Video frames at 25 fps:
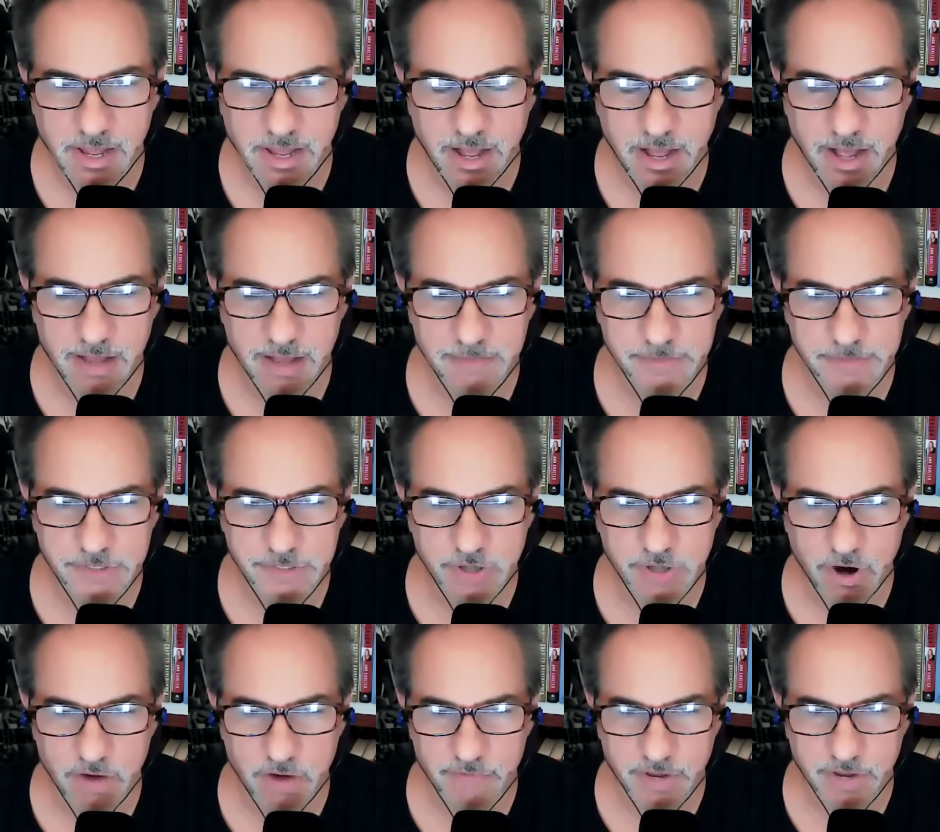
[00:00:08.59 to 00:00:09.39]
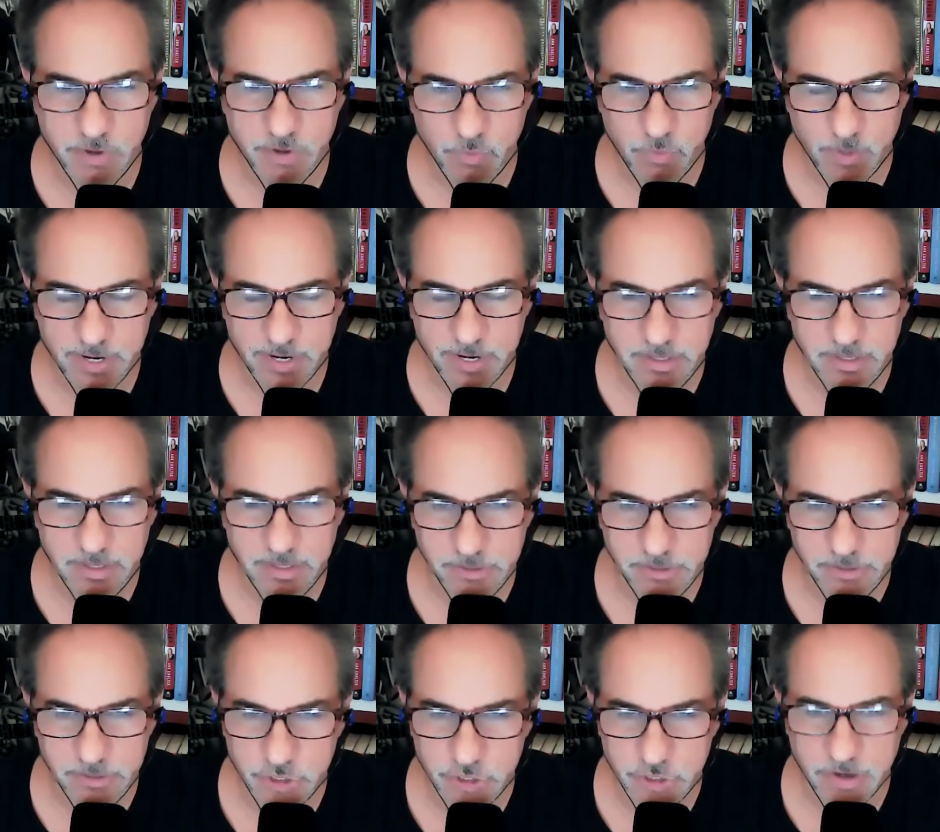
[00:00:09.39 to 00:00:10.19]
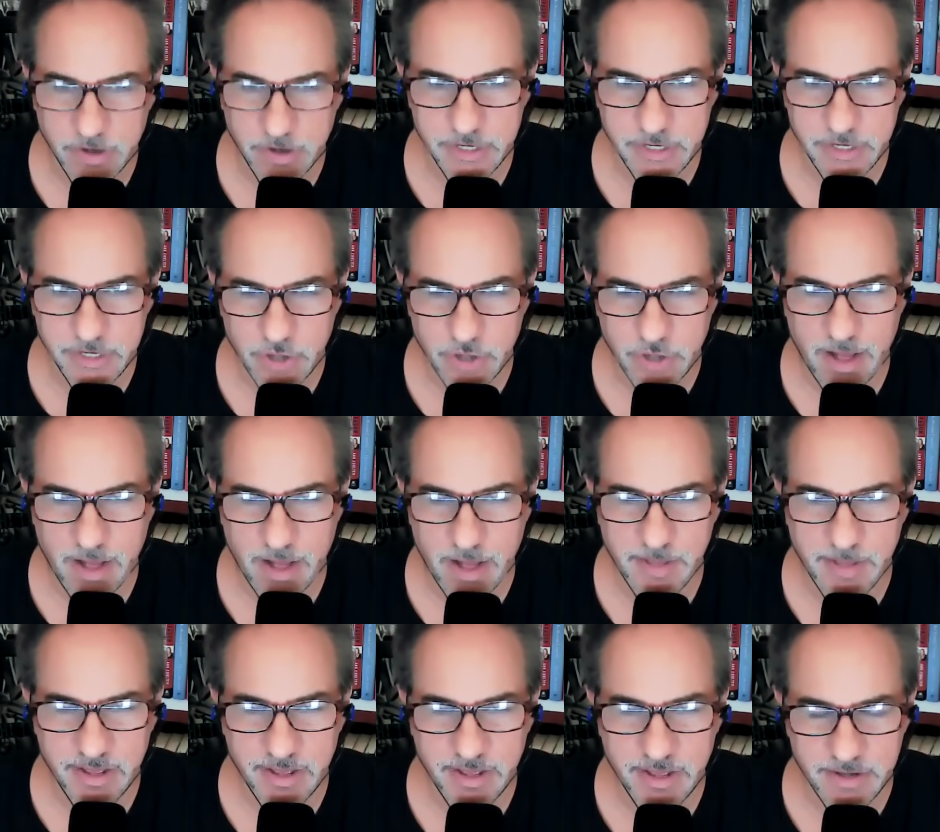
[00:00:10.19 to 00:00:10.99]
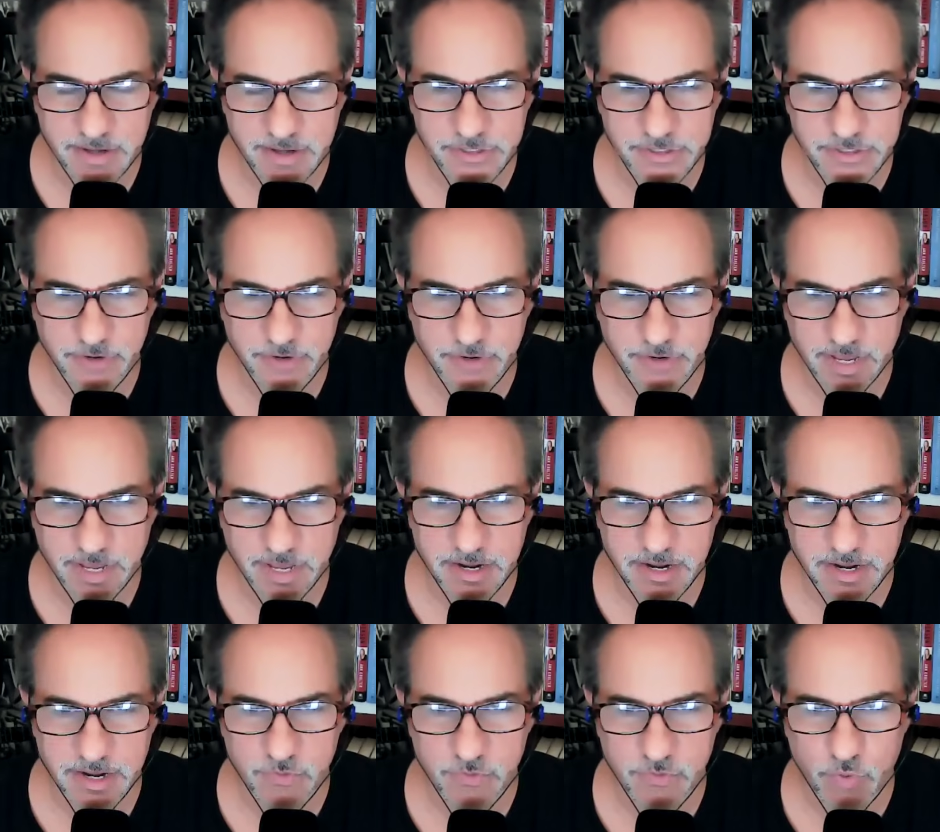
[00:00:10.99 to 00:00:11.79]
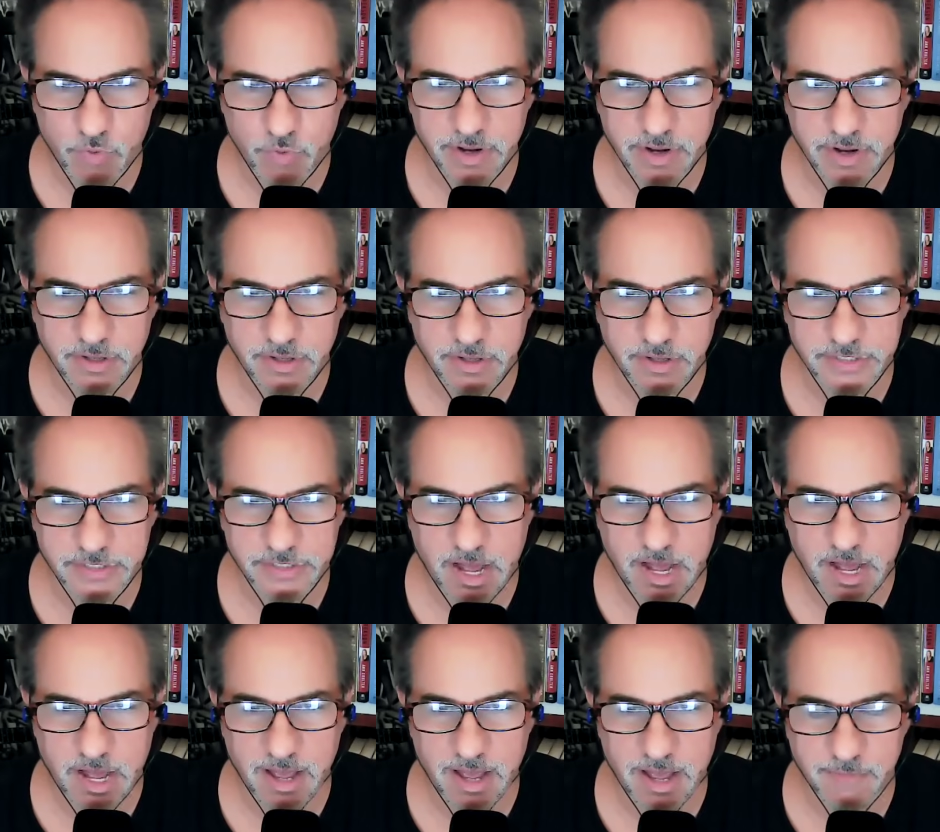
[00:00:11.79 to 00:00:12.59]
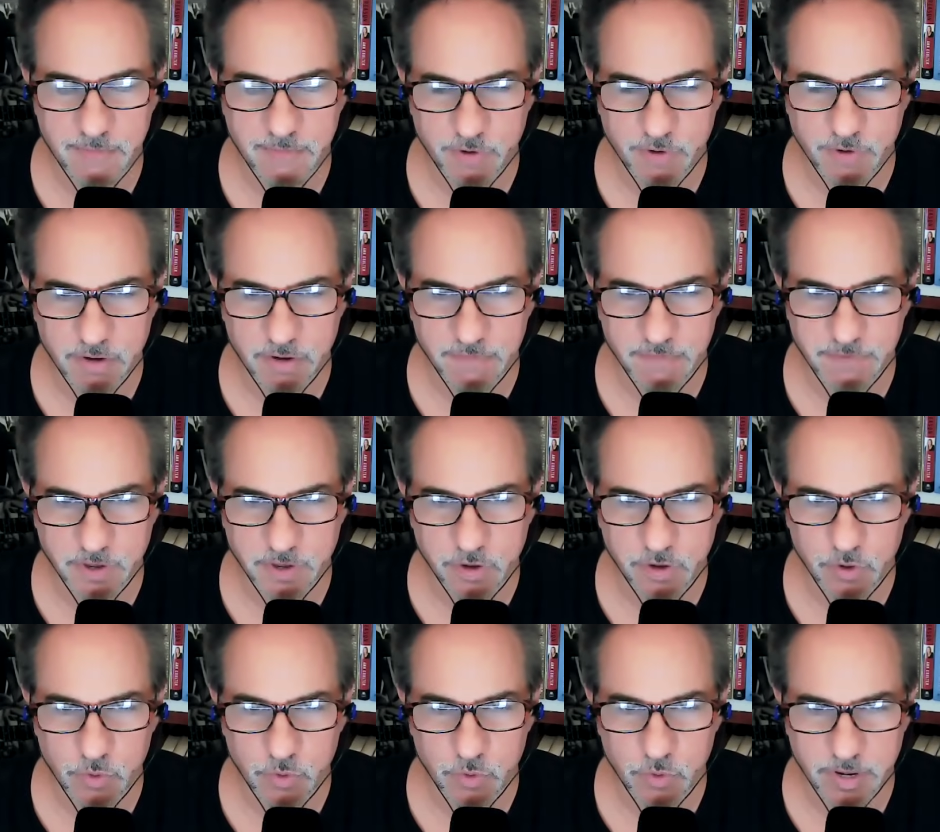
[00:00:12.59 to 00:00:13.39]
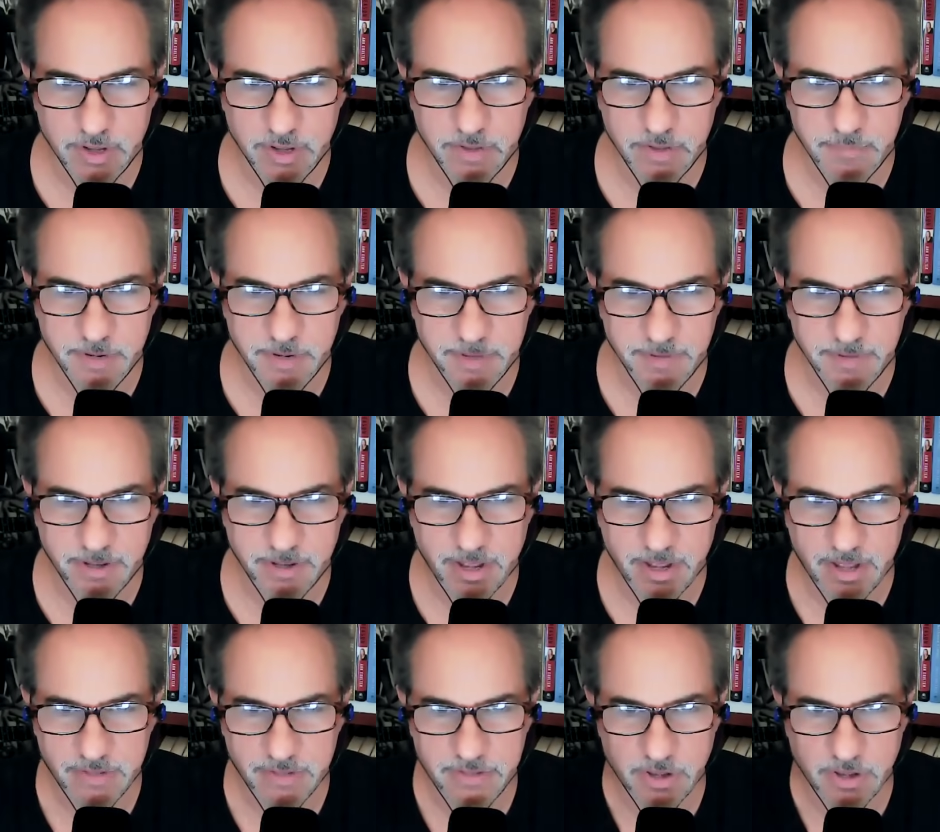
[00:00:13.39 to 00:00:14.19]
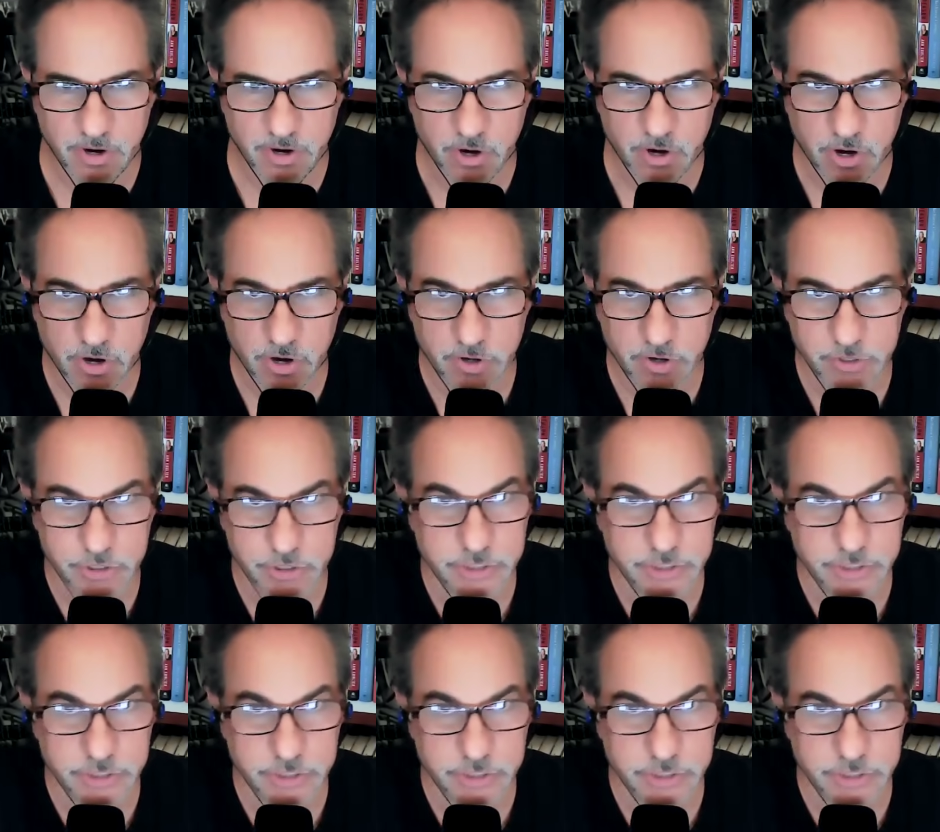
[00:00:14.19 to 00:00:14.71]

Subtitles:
observing real journey drama and doing it in real time for a few real people out there